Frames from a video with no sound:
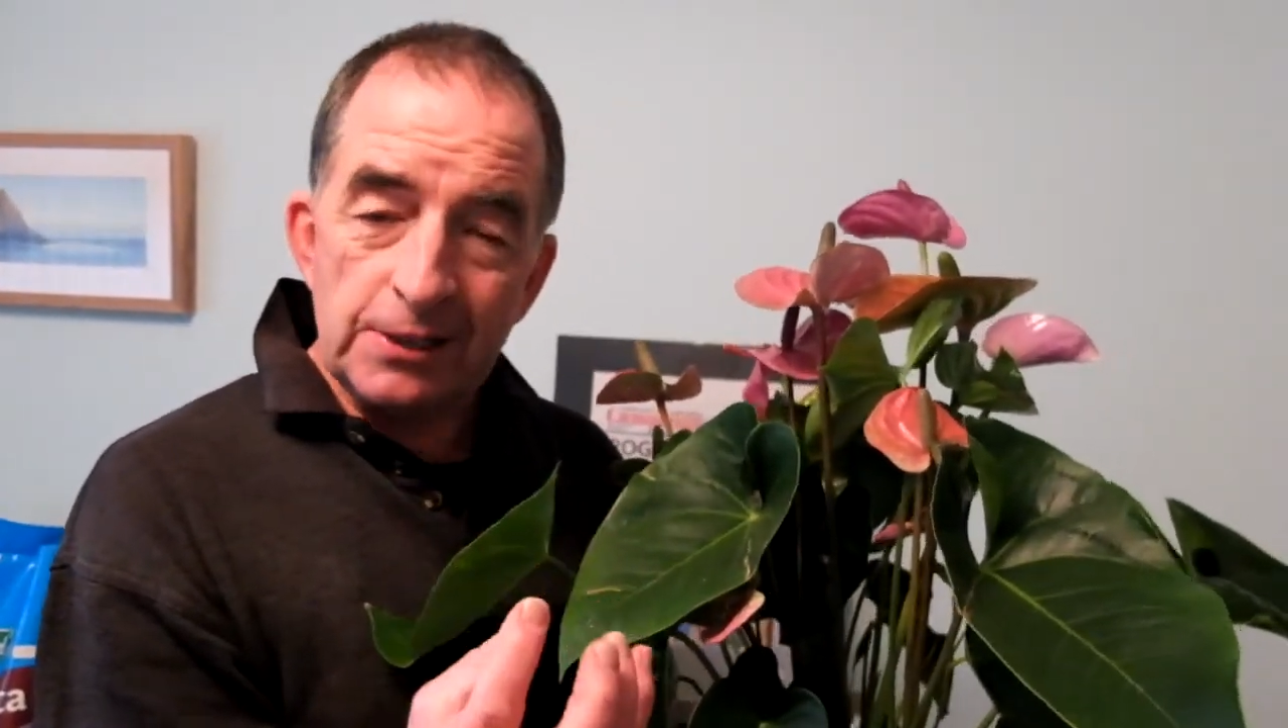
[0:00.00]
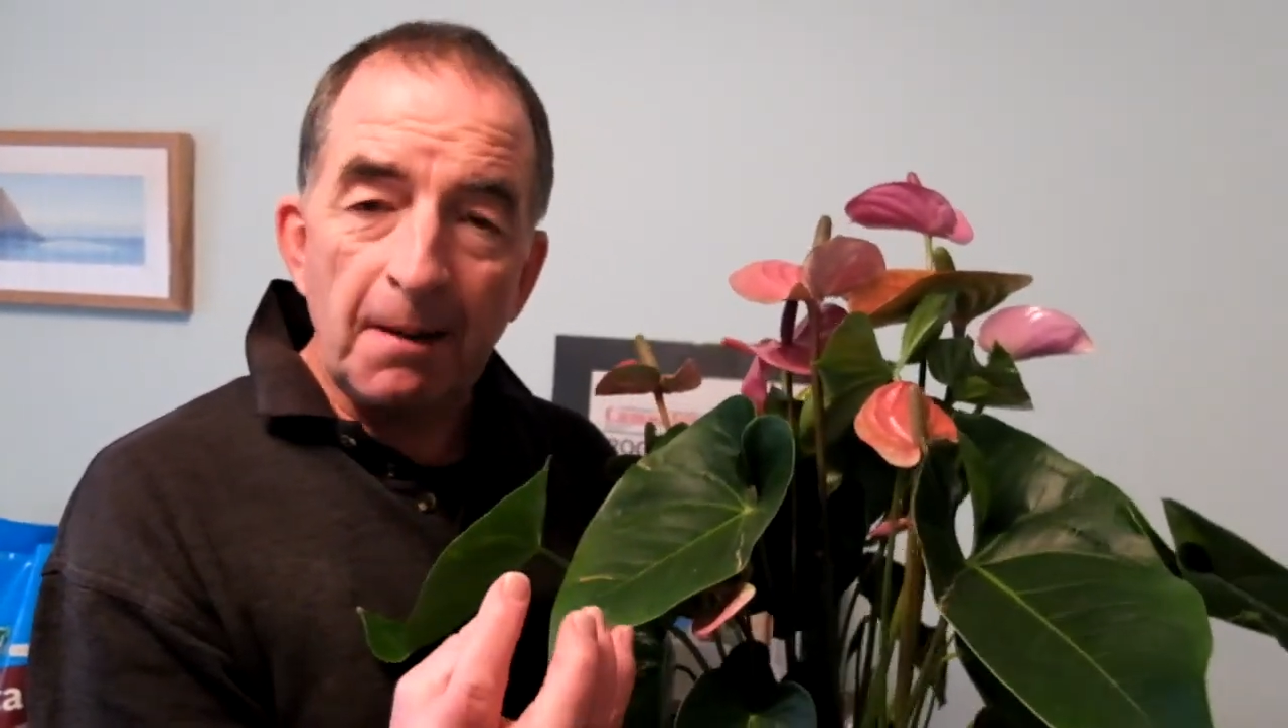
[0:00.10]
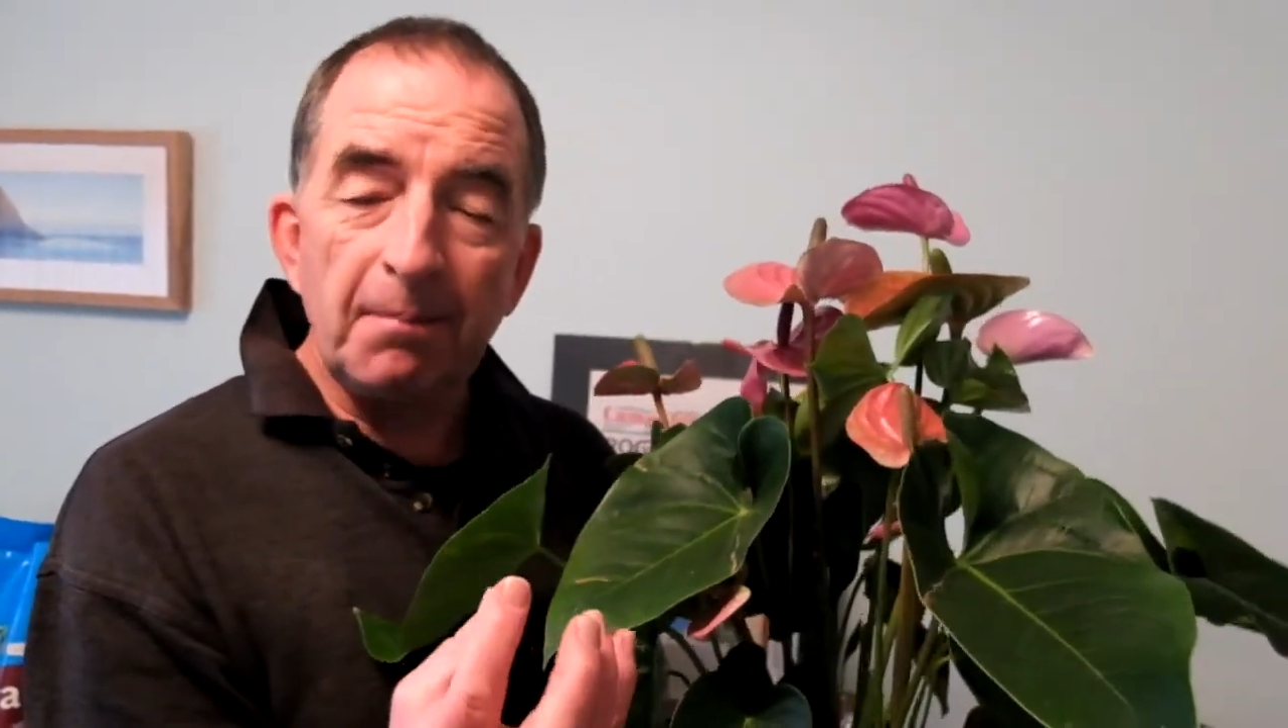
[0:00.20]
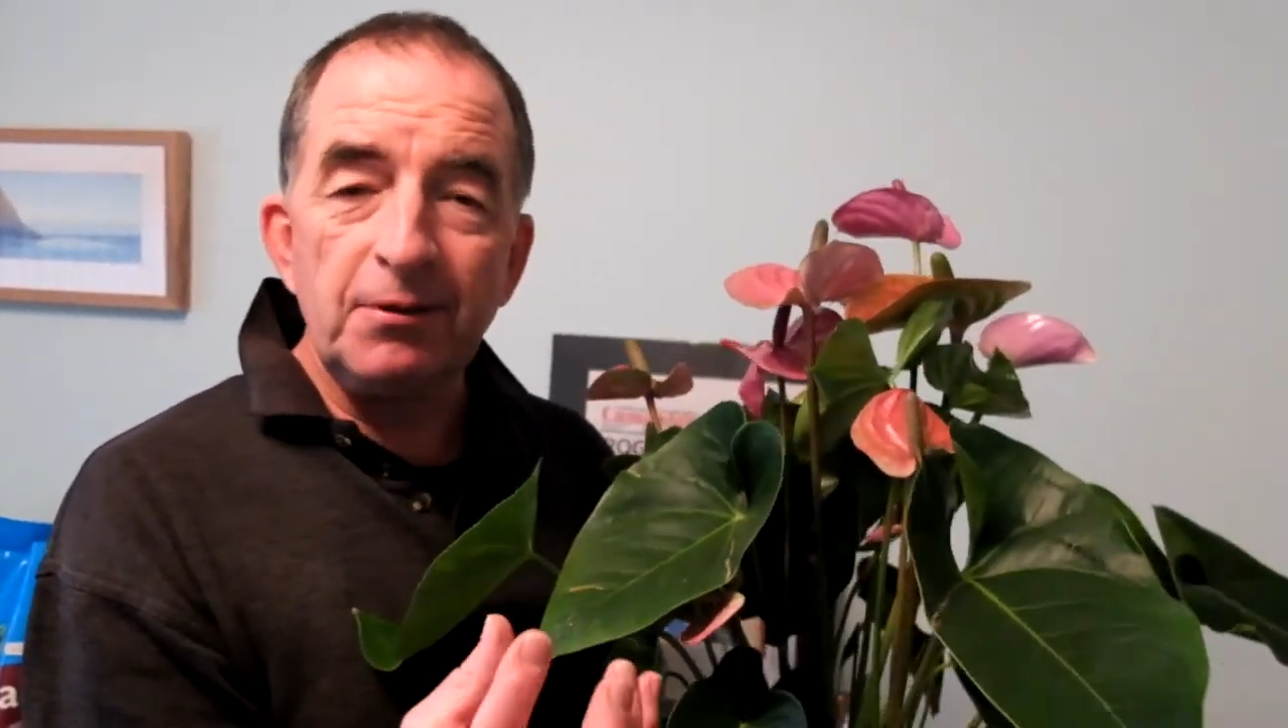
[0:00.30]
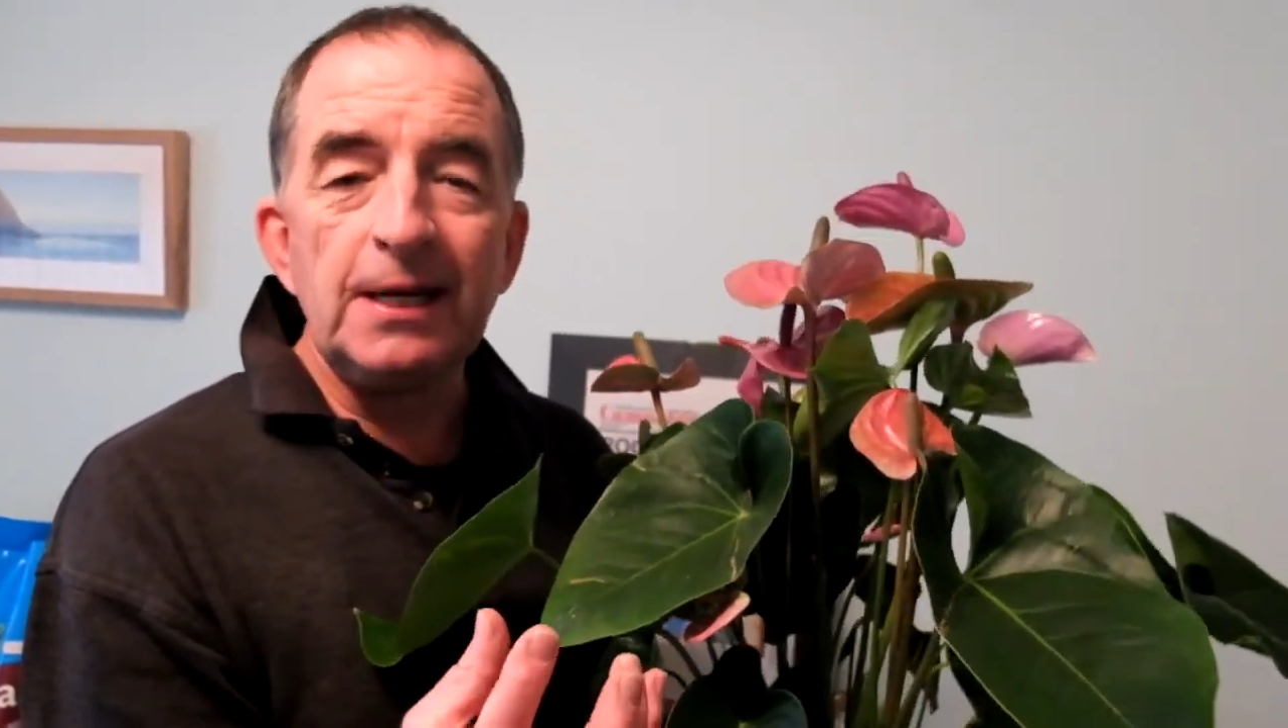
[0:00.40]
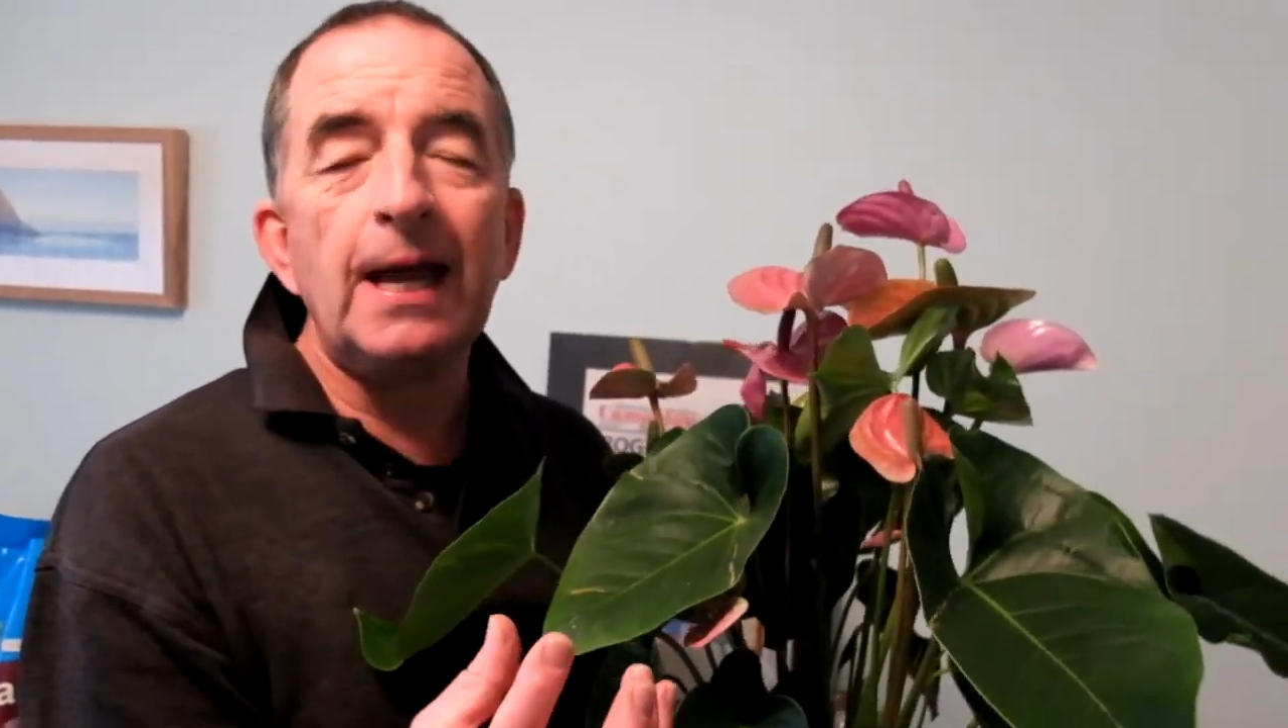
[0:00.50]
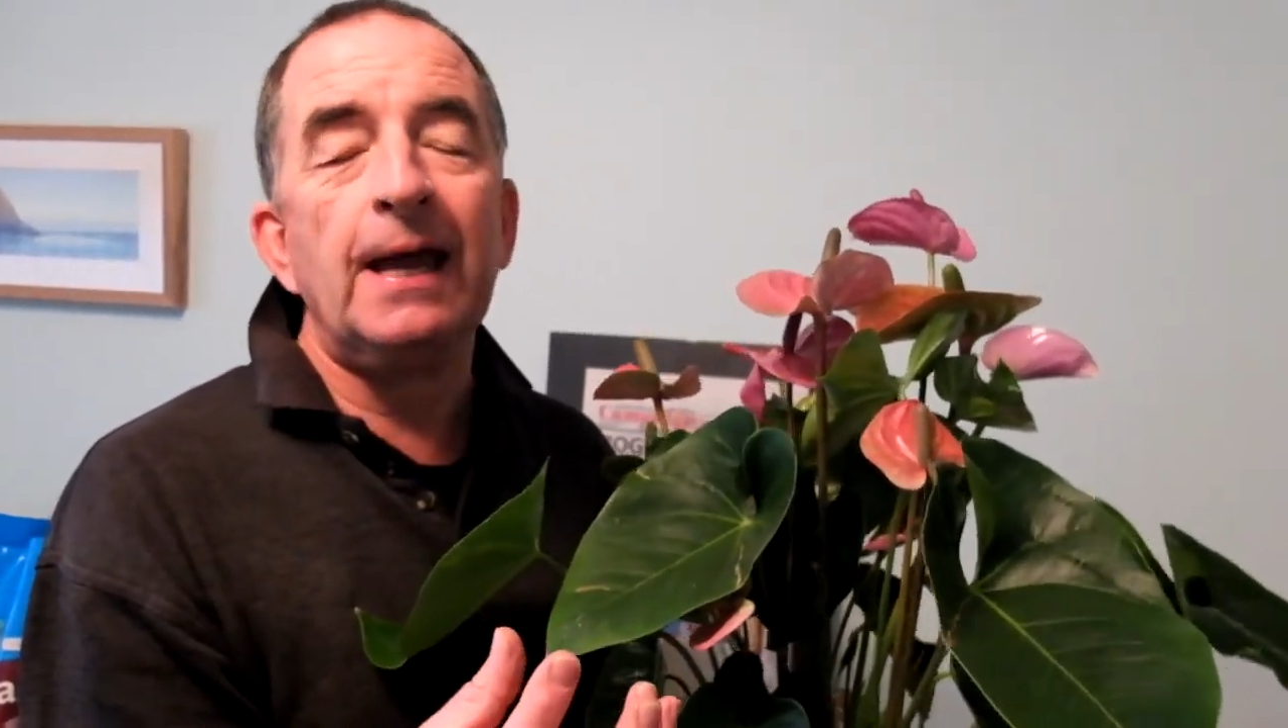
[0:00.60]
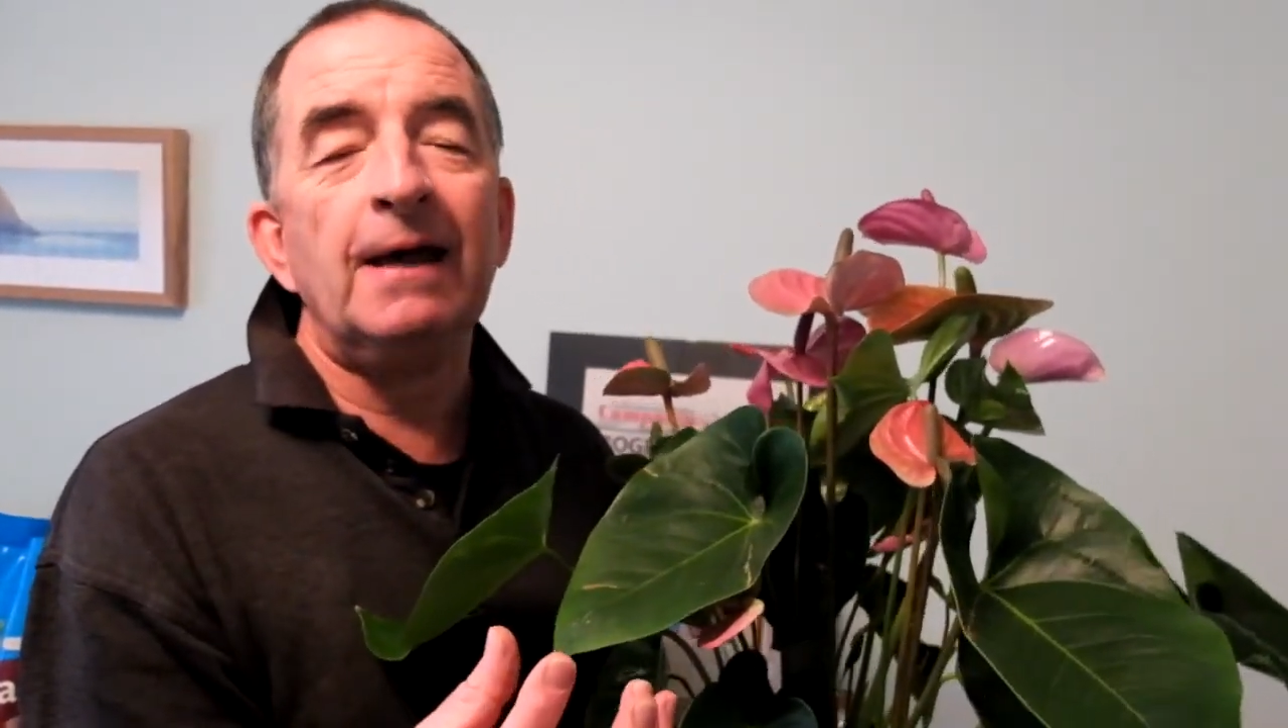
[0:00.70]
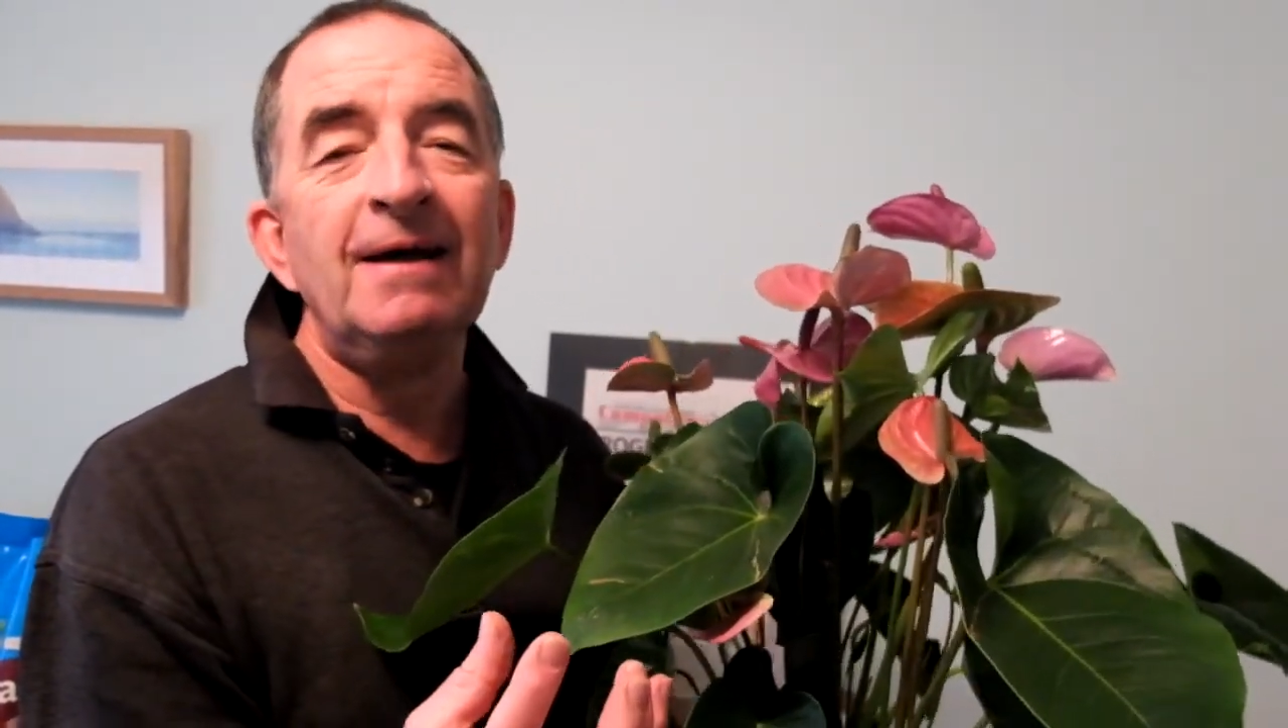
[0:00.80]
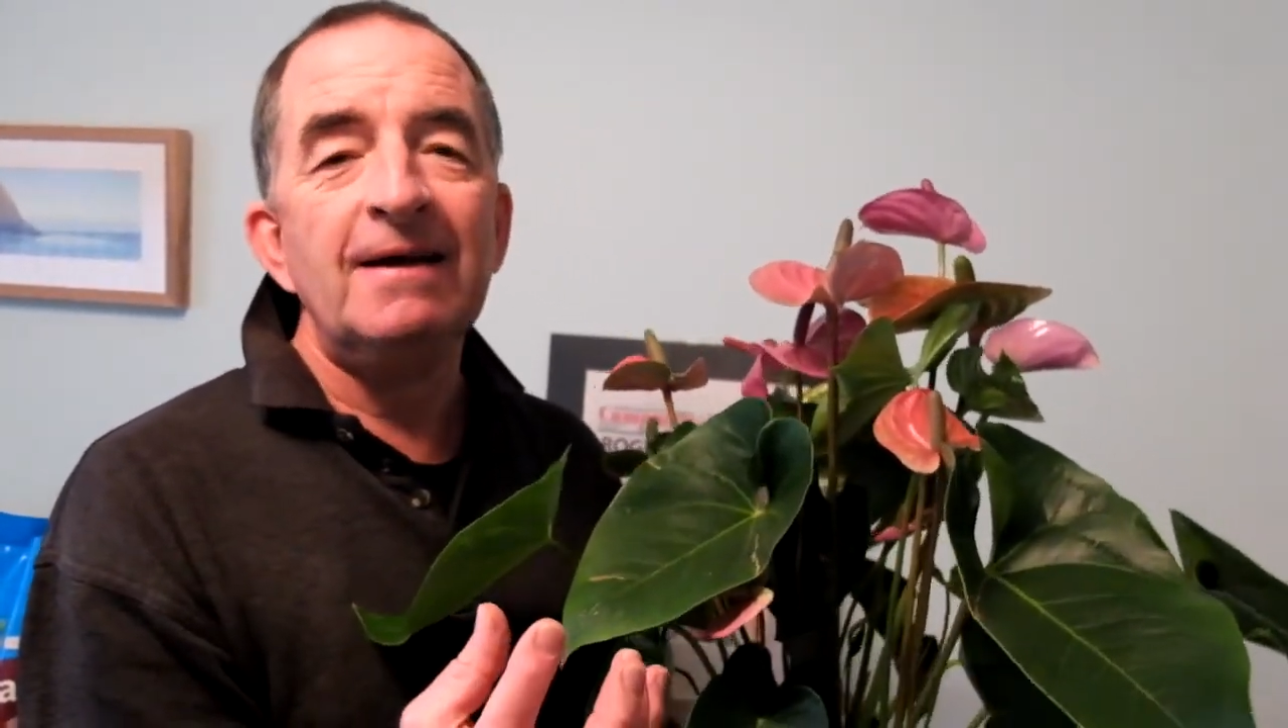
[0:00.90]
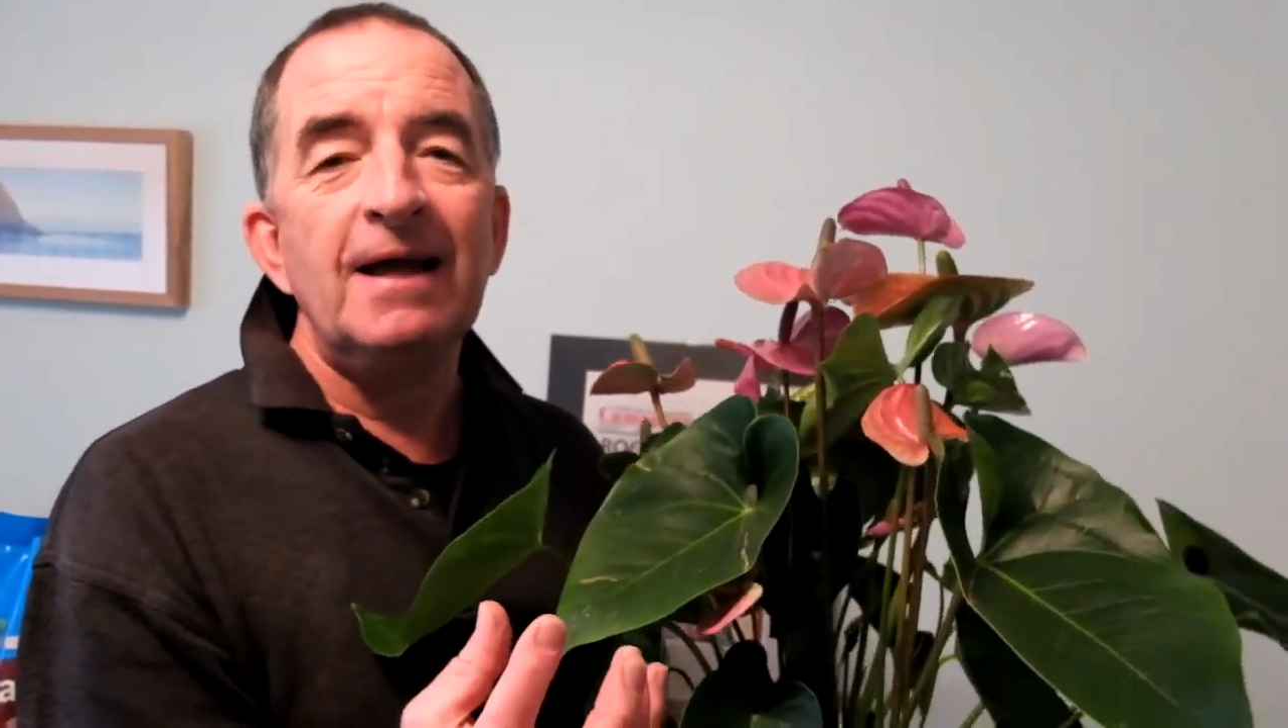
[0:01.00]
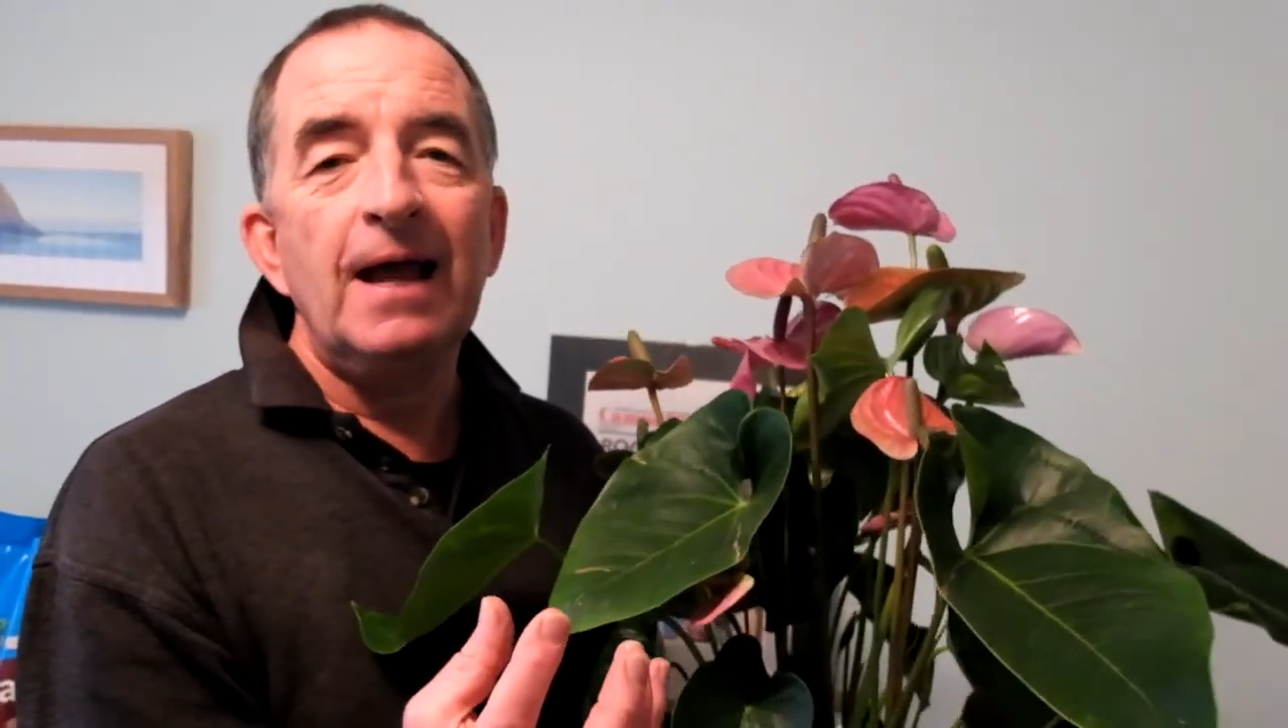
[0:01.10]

up the air.